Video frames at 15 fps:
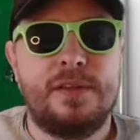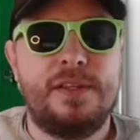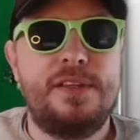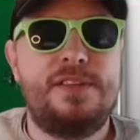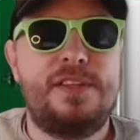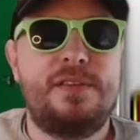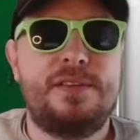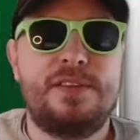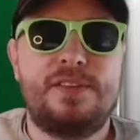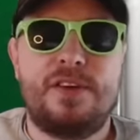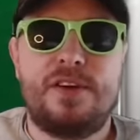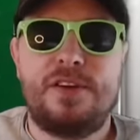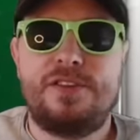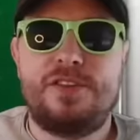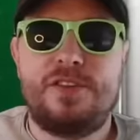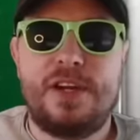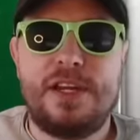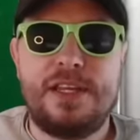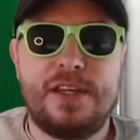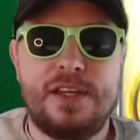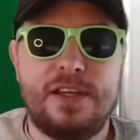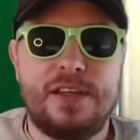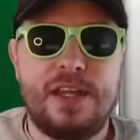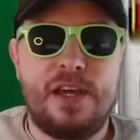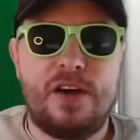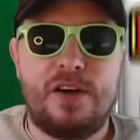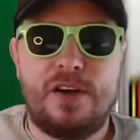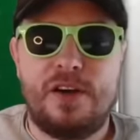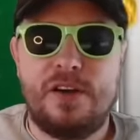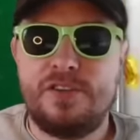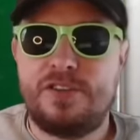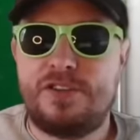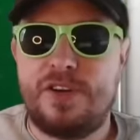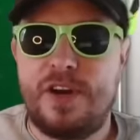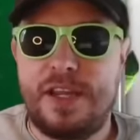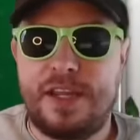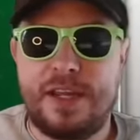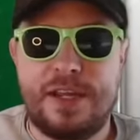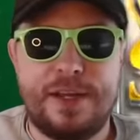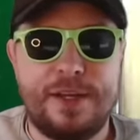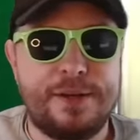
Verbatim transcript: These sevens aren't striking, they are on strike.